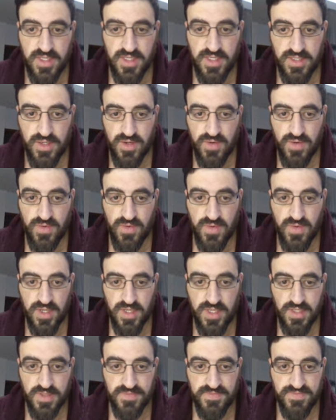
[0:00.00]
so
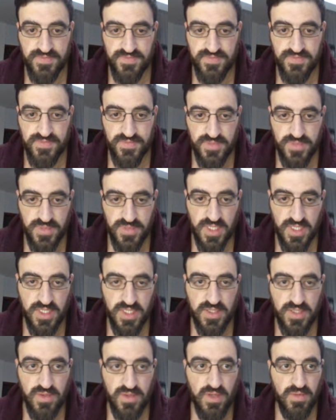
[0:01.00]
um,
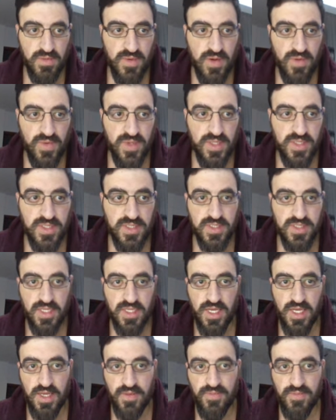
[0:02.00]
this is all about this
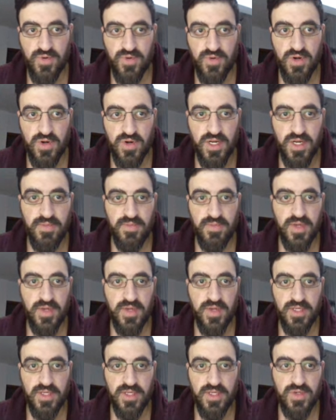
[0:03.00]
uh, program
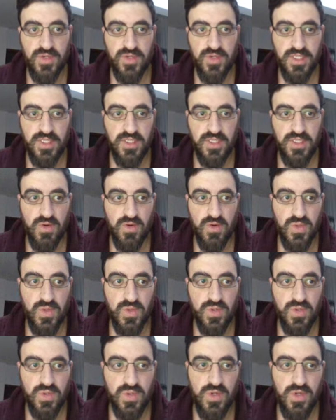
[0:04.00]
and you can see
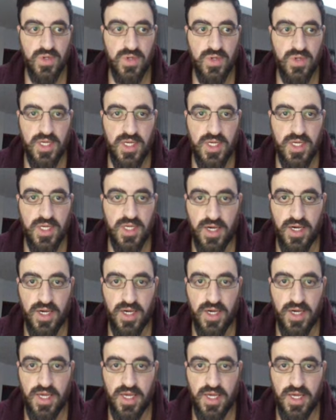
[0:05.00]
also I
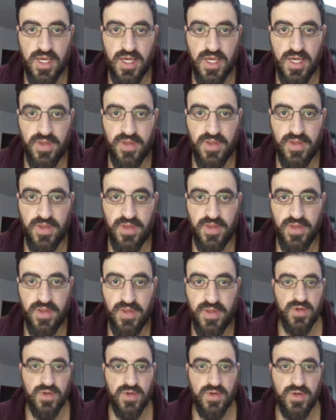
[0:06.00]
have the
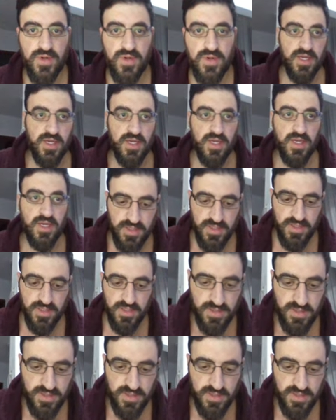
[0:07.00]
Honeygain